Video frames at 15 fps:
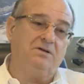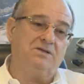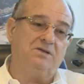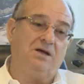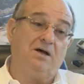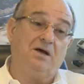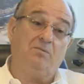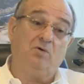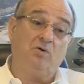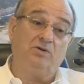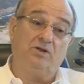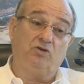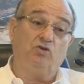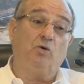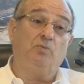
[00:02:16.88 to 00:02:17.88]
is now among
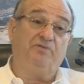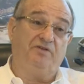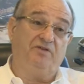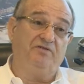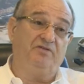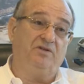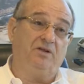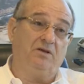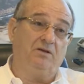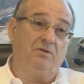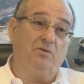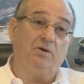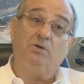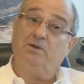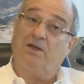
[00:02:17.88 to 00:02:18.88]
the top 50.
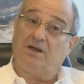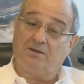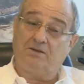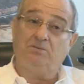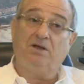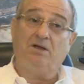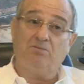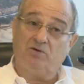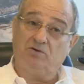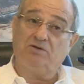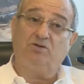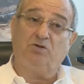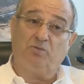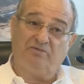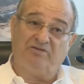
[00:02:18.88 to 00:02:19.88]
We would like to be among
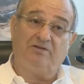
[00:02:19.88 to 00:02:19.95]
the top